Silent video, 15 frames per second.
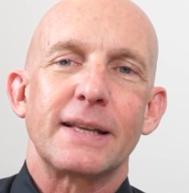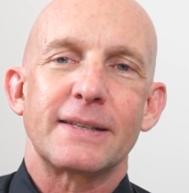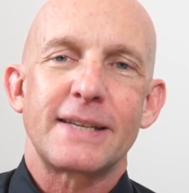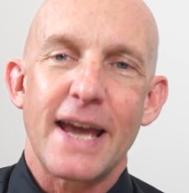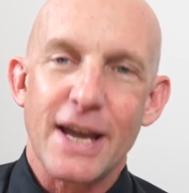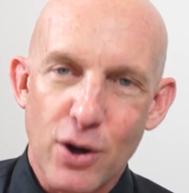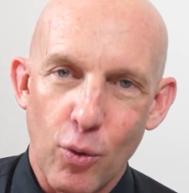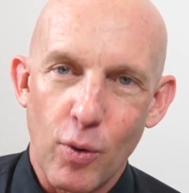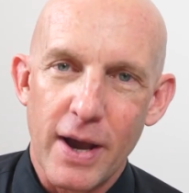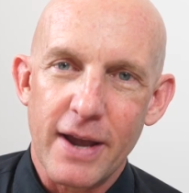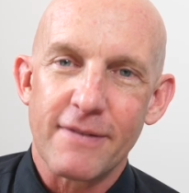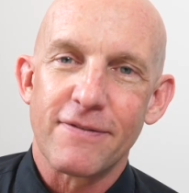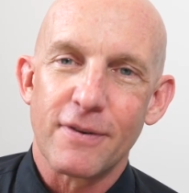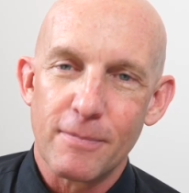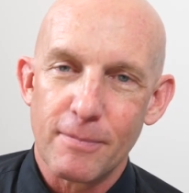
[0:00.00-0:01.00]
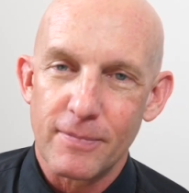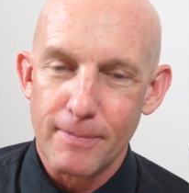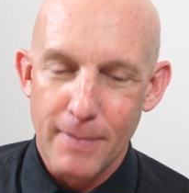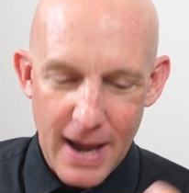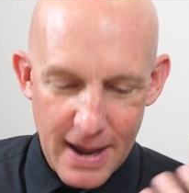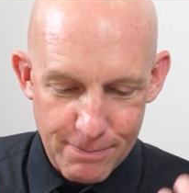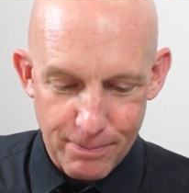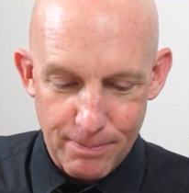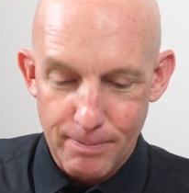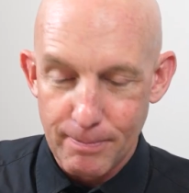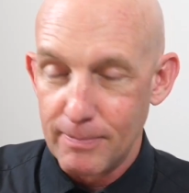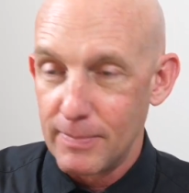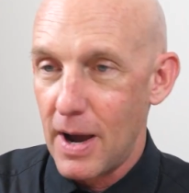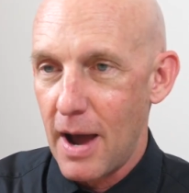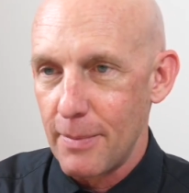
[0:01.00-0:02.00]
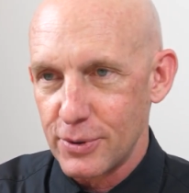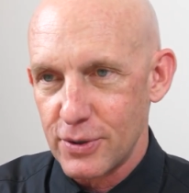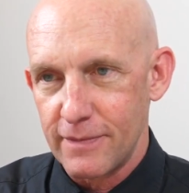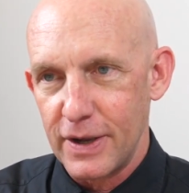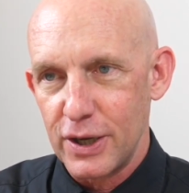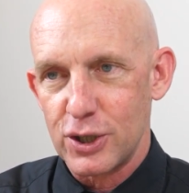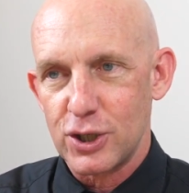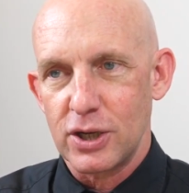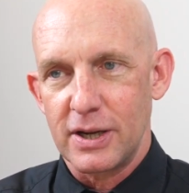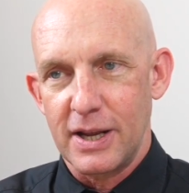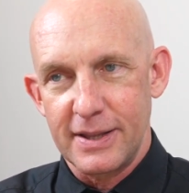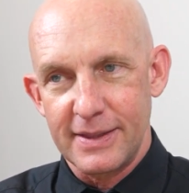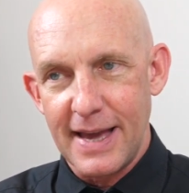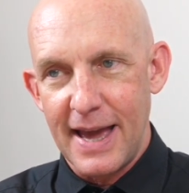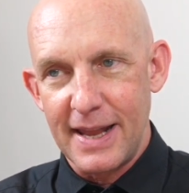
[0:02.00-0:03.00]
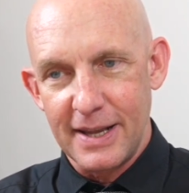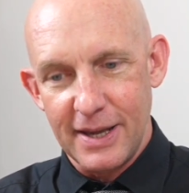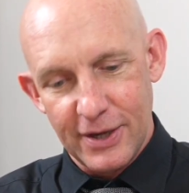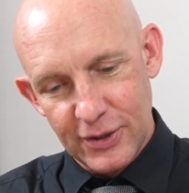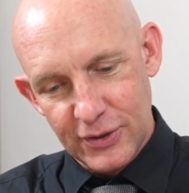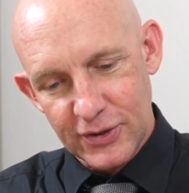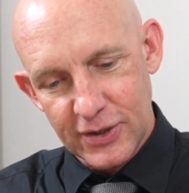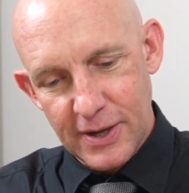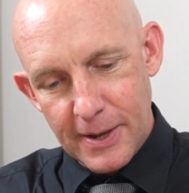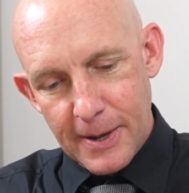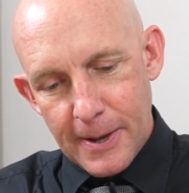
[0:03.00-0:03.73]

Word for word: takeaway from my observation, and that is